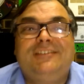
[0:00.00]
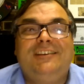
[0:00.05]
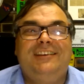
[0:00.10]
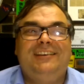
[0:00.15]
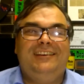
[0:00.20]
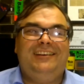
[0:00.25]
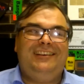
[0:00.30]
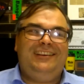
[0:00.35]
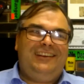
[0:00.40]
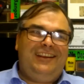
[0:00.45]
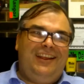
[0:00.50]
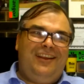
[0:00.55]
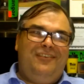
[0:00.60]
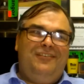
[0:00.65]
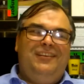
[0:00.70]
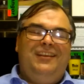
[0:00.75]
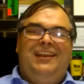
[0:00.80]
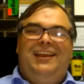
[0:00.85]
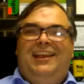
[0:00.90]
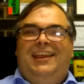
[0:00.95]
And, you know,
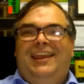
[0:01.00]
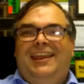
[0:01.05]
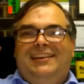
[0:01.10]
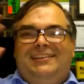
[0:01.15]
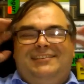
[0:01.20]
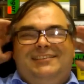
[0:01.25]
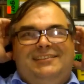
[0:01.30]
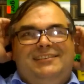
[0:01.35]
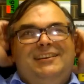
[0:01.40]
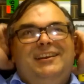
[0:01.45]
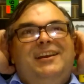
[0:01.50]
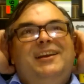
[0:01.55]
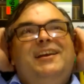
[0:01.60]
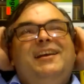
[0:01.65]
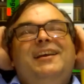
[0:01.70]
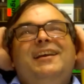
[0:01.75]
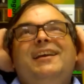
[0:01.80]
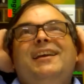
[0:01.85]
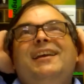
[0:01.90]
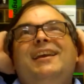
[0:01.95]
it's
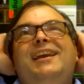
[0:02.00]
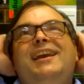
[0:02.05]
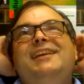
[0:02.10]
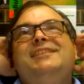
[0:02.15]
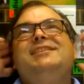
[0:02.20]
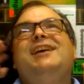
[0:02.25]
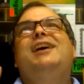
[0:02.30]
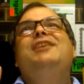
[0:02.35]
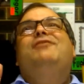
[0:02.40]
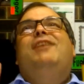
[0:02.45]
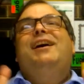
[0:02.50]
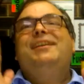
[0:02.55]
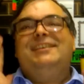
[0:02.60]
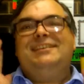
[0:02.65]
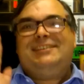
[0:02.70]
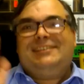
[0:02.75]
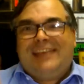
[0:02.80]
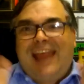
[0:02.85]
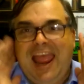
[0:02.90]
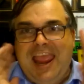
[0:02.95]
I'd rather
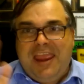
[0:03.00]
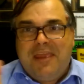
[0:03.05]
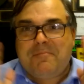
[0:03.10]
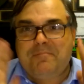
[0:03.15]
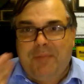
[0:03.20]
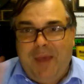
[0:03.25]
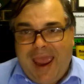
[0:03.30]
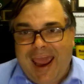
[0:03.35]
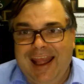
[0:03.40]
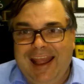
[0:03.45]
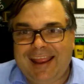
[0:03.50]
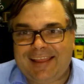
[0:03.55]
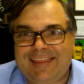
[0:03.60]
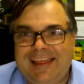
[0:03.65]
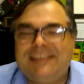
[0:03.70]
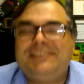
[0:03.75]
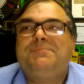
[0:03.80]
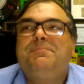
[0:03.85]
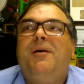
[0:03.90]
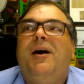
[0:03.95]
stay in Patek.
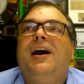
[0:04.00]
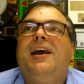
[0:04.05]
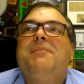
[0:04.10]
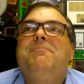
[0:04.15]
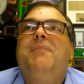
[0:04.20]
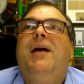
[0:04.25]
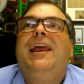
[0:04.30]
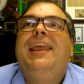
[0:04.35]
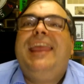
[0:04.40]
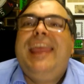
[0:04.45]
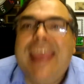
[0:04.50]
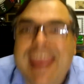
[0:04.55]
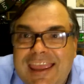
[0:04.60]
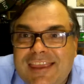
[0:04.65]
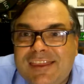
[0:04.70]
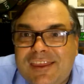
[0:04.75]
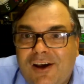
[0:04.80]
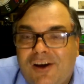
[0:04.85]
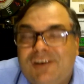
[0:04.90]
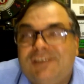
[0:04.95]
That's my
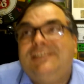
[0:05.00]
ethos.